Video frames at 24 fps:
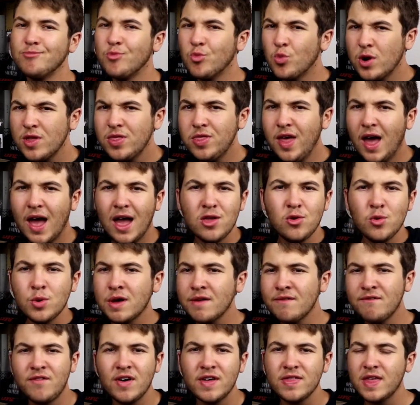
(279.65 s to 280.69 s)
with that, you
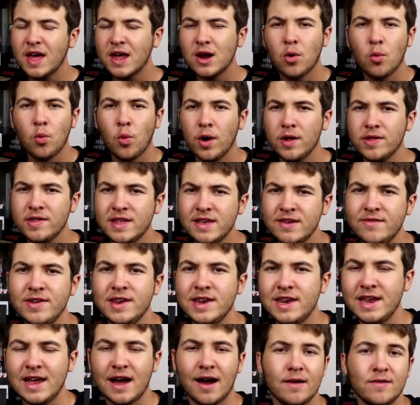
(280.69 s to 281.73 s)
can fit that on one
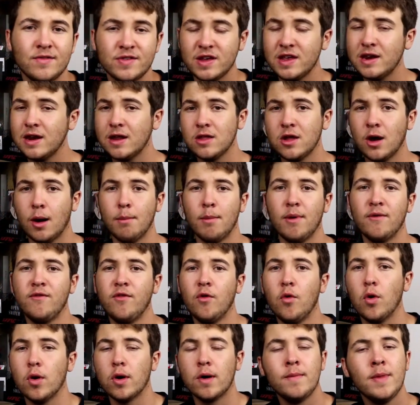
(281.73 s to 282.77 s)
DVD. I've seen it done
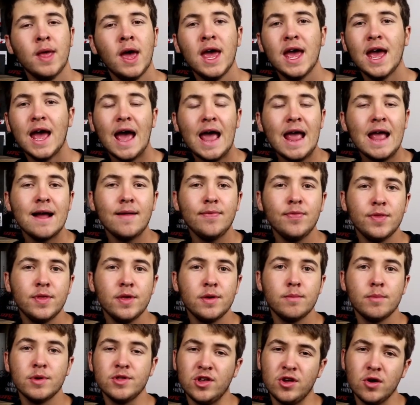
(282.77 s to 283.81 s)
before. And
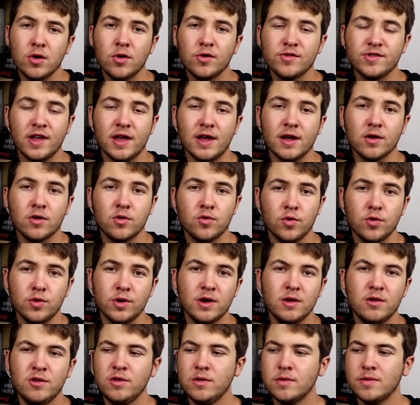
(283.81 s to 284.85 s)
the materials they
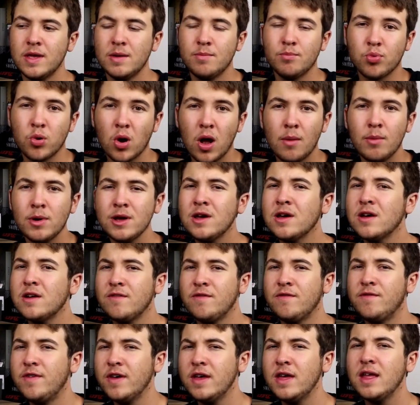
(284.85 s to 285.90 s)
included, they probably could
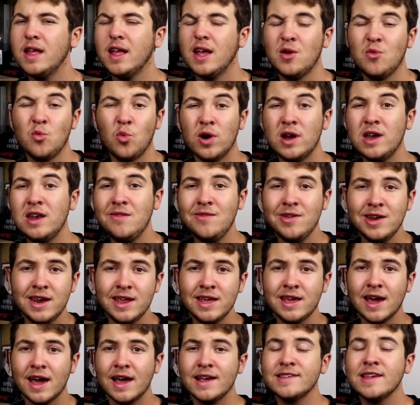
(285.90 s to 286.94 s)
have fit in one
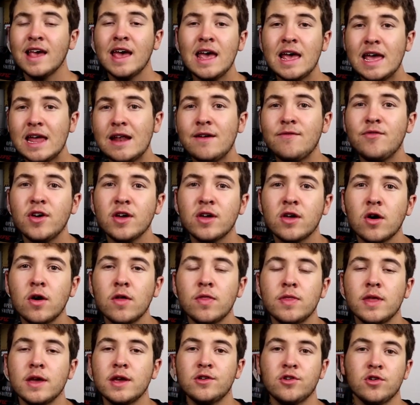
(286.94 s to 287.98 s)
DVD case, and if they
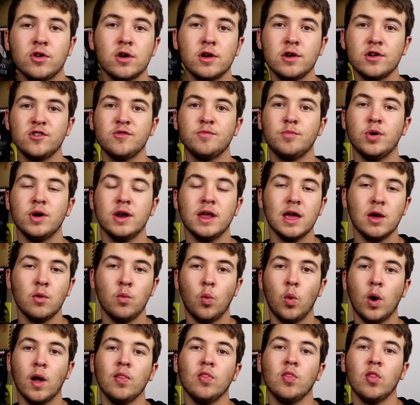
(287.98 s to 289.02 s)
couldn't, they could have just put it
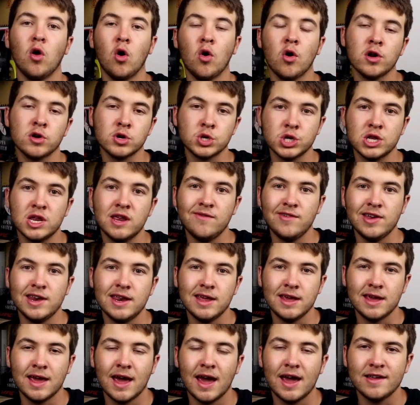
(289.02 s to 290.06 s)
in one large
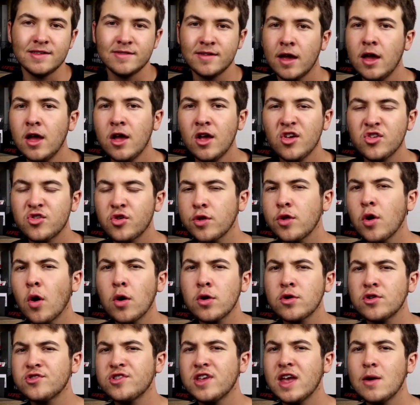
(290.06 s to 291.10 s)
DVD case. So I don't
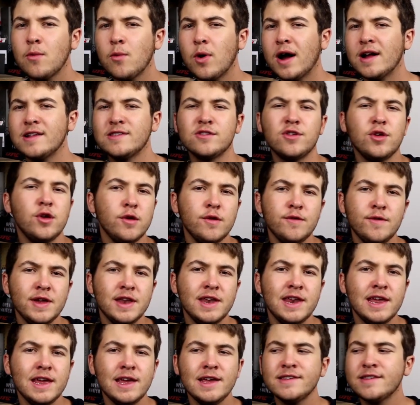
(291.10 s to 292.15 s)
understand why it's two
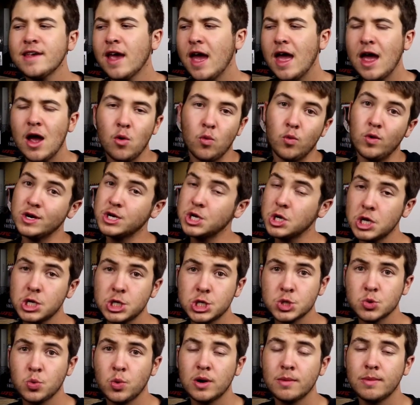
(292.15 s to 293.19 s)
DVDs. Wish it
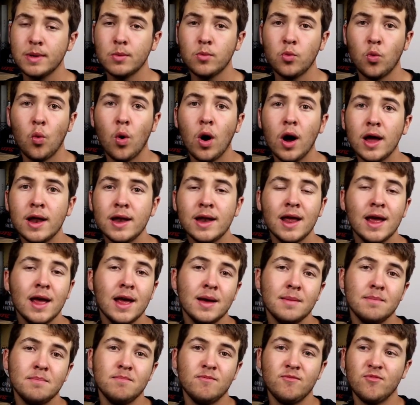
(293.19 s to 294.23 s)
just would have been one
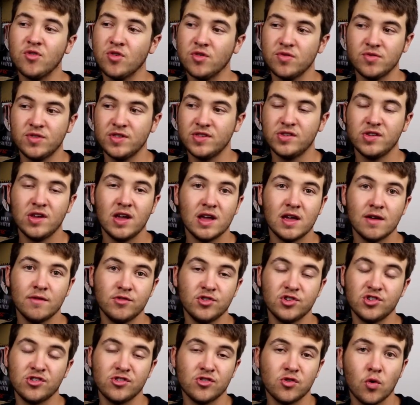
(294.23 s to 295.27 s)
for the sake of
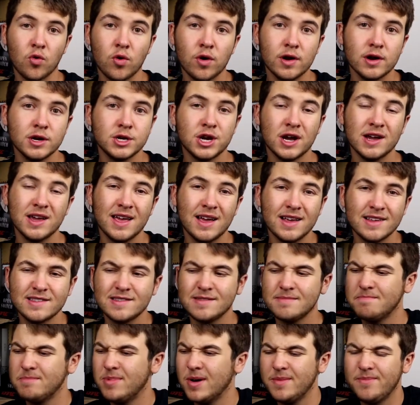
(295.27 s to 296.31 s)
just storage, I
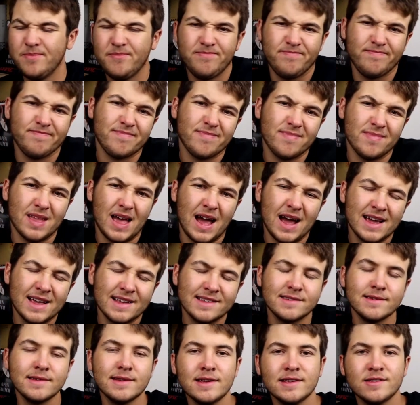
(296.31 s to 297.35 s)
guess, but I
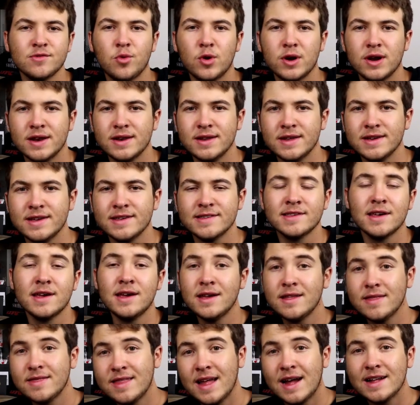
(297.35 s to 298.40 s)
guess it is what it is.
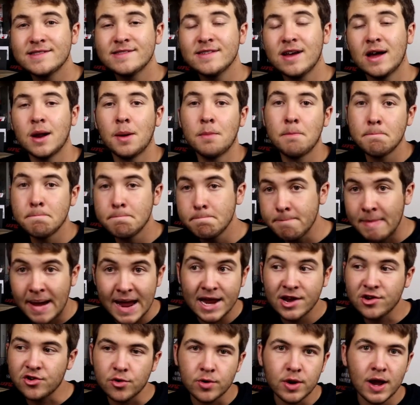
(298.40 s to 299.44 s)
That's not a
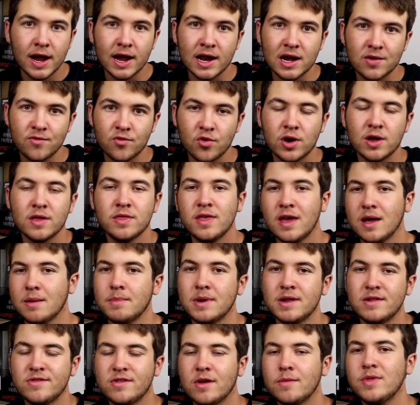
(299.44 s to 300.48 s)
major negative or anything,
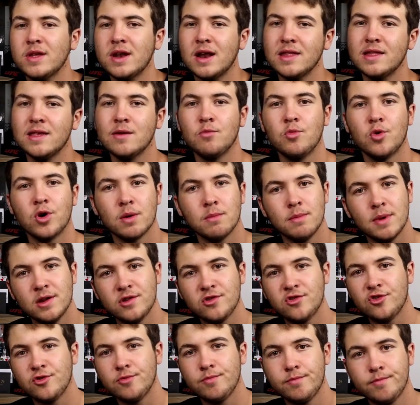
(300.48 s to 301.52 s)
but it's something I did want to
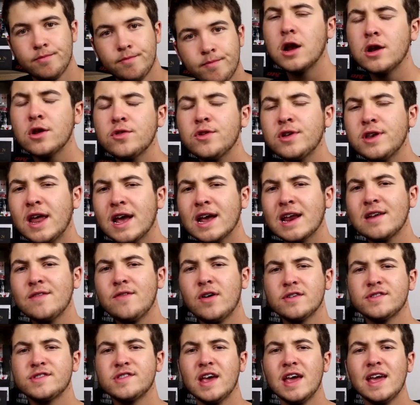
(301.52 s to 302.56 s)
mention. Another negative
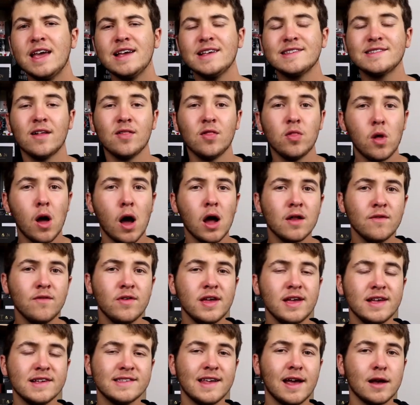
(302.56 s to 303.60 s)
I'll say is a lot of
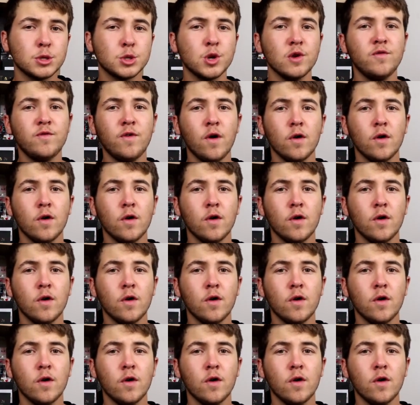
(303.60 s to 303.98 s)
it is actually